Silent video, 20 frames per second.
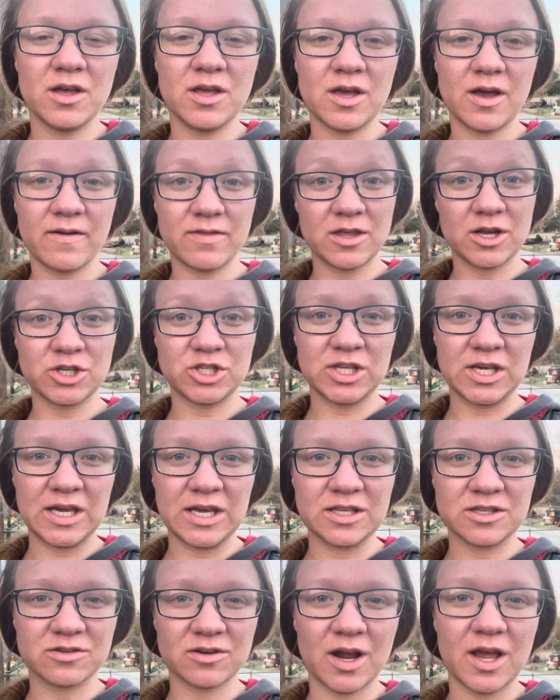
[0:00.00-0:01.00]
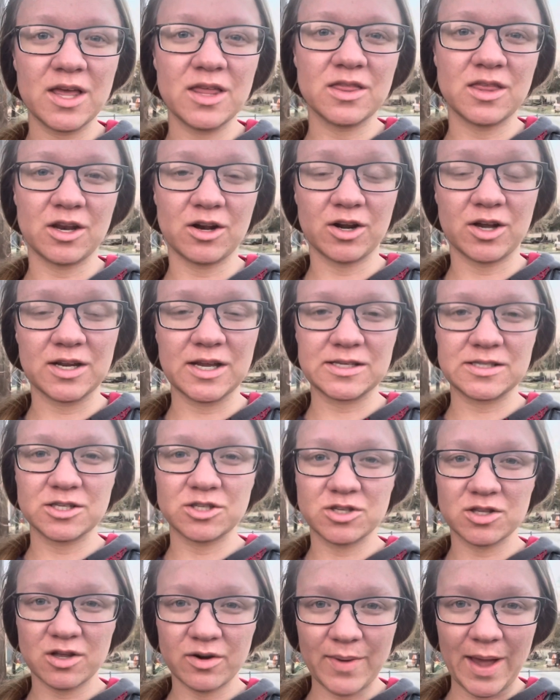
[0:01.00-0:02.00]
their teats, right, that are connected
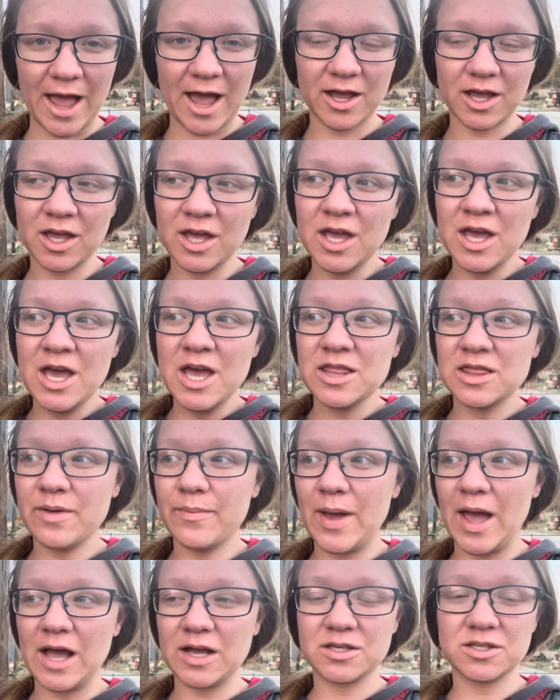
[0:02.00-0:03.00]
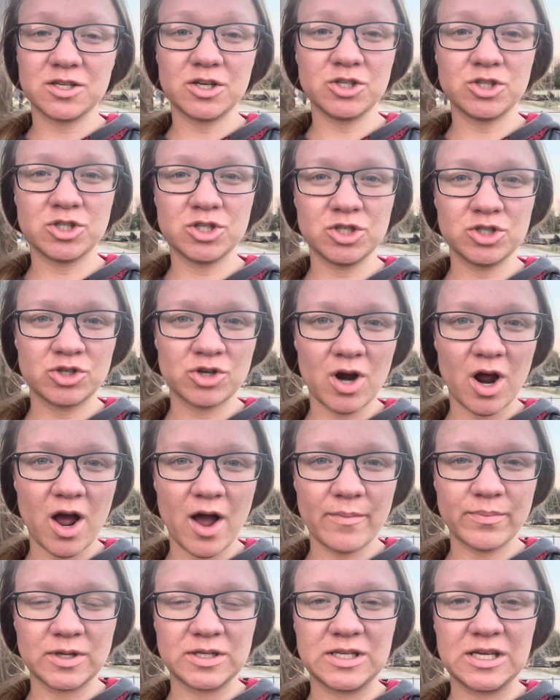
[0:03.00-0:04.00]
to their bag. The bag starts to
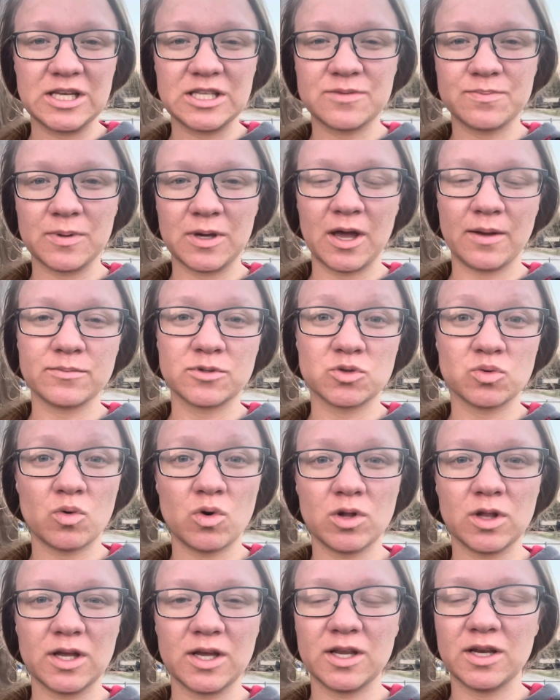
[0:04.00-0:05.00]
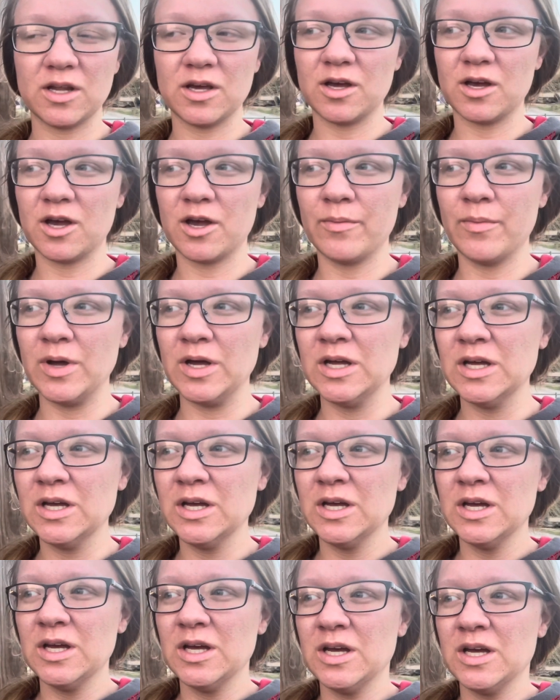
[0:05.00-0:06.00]
drop, the teats become swollen,
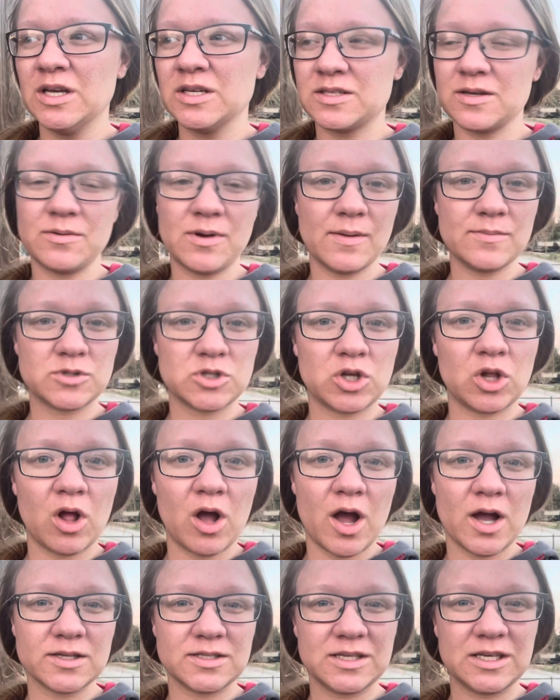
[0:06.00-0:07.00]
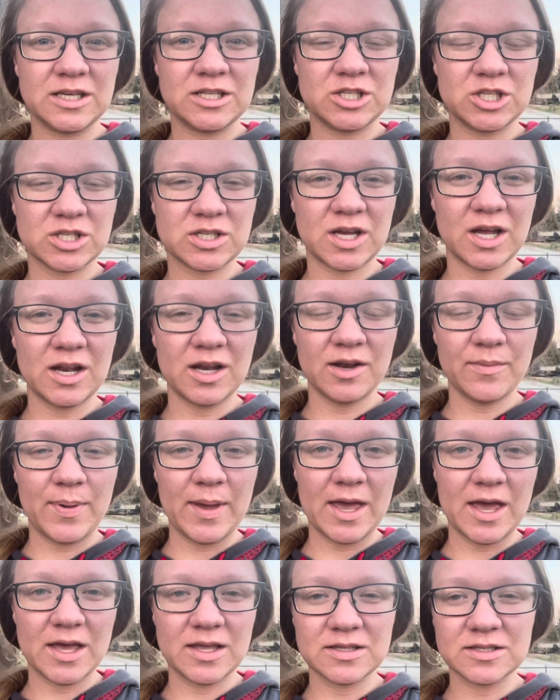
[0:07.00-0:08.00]
sometimes glossy, just kind of
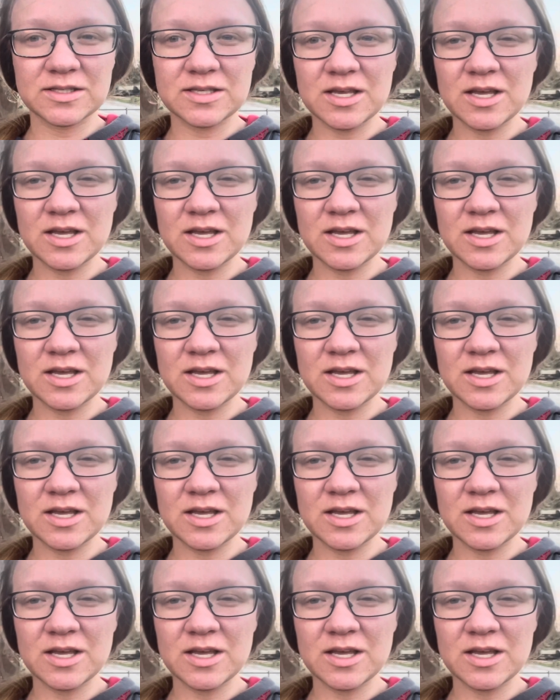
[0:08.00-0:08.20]
depends.